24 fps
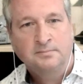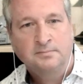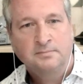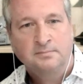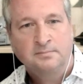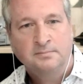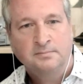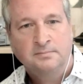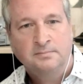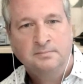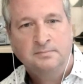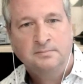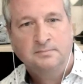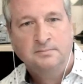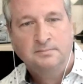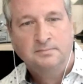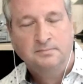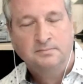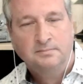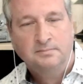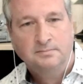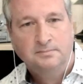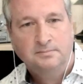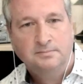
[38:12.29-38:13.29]

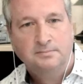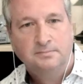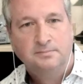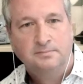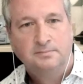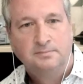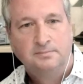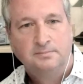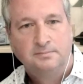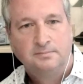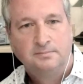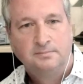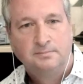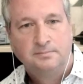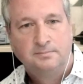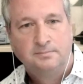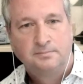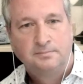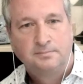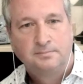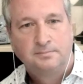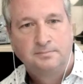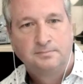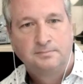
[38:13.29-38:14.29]

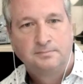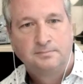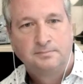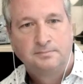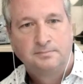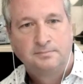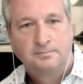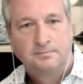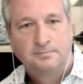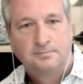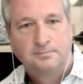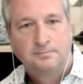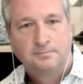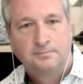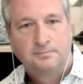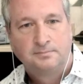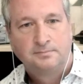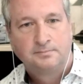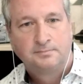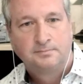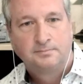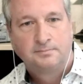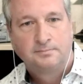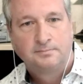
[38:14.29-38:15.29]

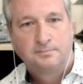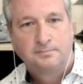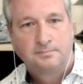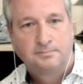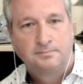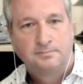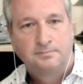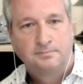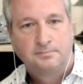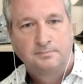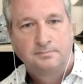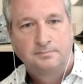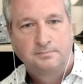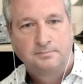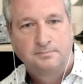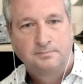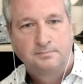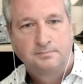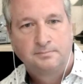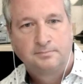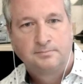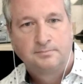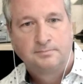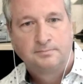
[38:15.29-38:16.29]

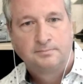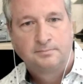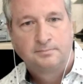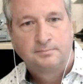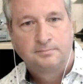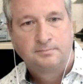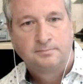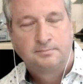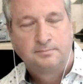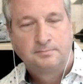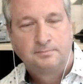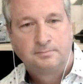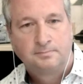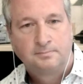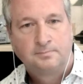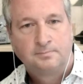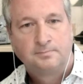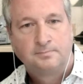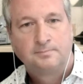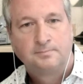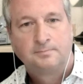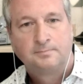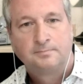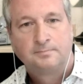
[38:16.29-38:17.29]

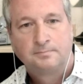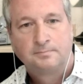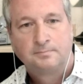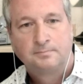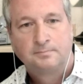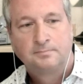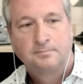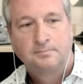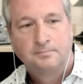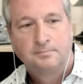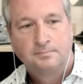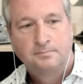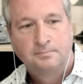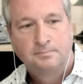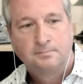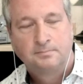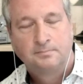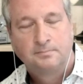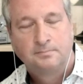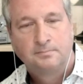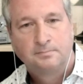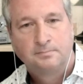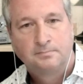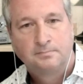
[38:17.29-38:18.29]

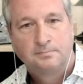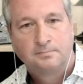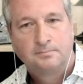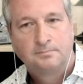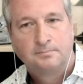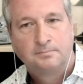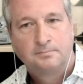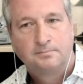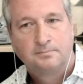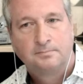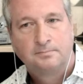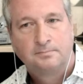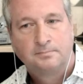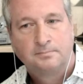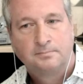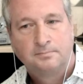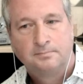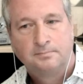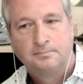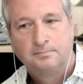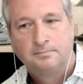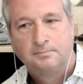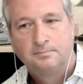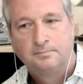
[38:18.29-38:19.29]

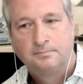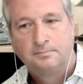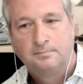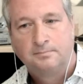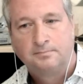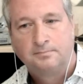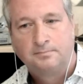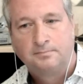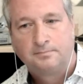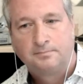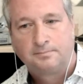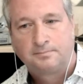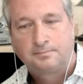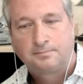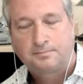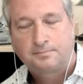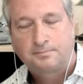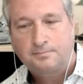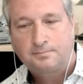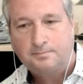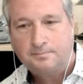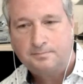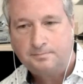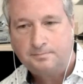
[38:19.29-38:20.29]
[no speech]